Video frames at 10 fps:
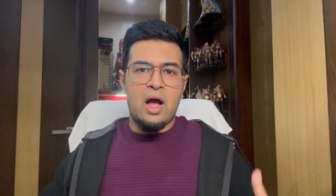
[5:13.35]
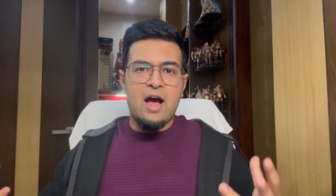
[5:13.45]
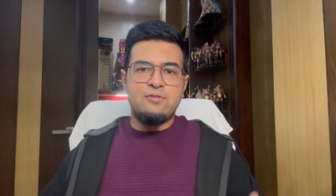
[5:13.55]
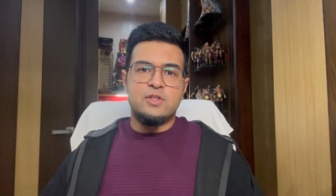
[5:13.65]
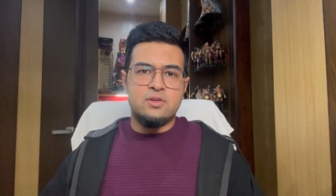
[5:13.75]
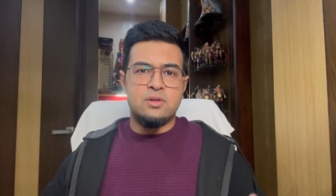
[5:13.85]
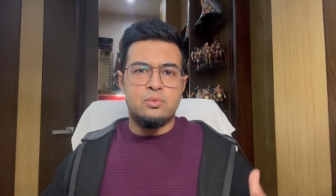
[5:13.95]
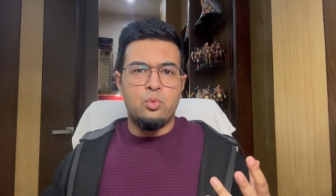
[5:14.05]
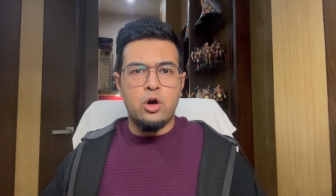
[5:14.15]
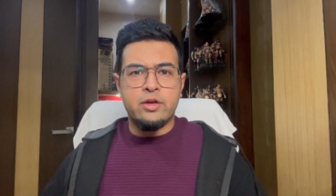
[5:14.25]
after the
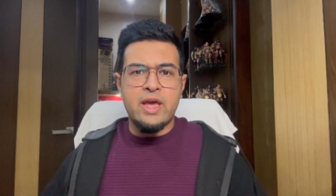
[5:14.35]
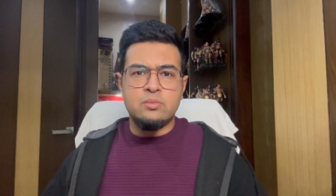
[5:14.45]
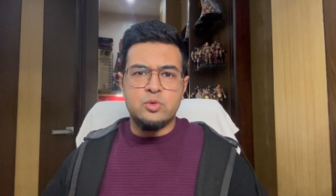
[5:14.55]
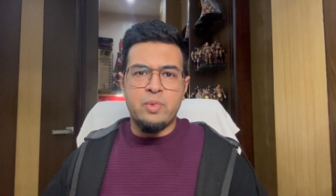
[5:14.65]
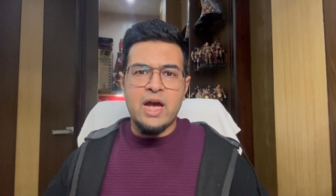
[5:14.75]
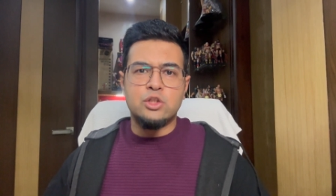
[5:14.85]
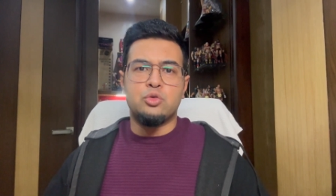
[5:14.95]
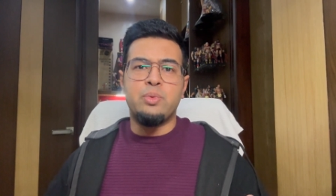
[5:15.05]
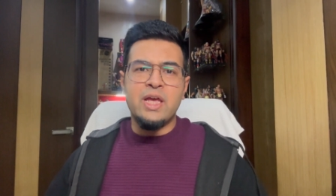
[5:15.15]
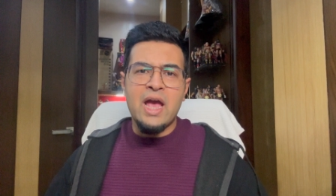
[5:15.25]
War Games match,
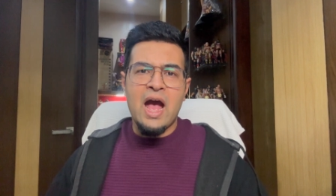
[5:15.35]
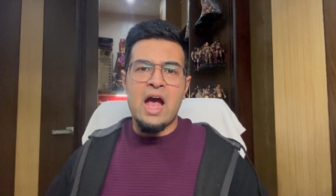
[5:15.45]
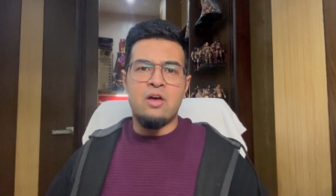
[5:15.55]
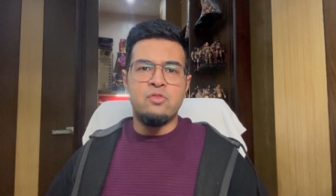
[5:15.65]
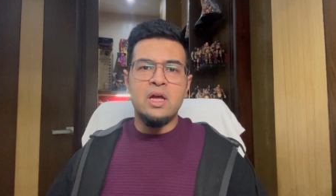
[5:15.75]
we have